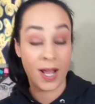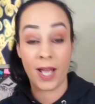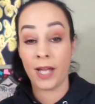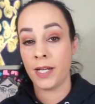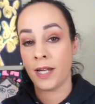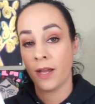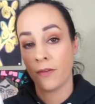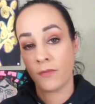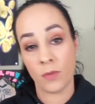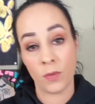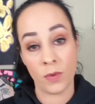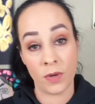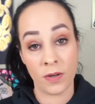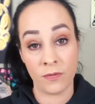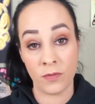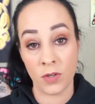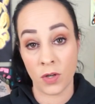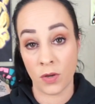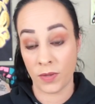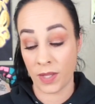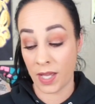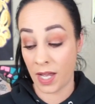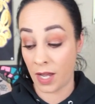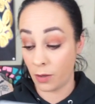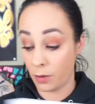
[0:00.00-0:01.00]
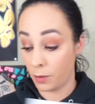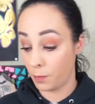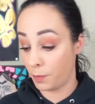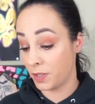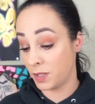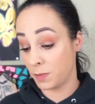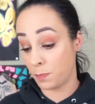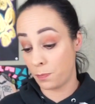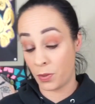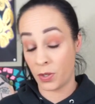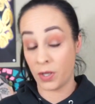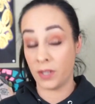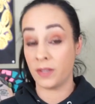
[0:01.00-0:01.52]
I never would have known that. I would have
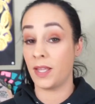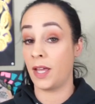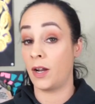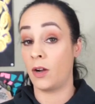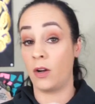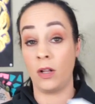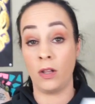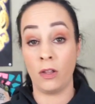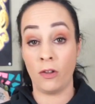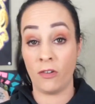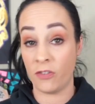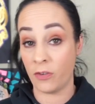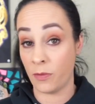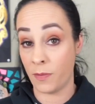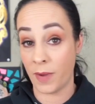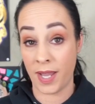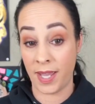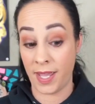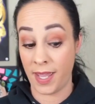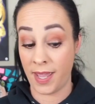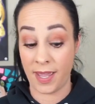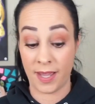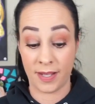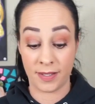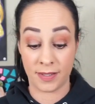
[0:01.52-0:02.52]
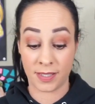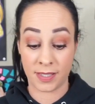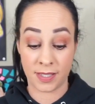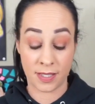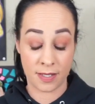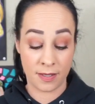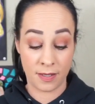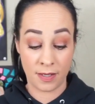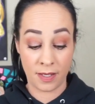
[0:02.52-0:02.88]
been putting that all over my hands.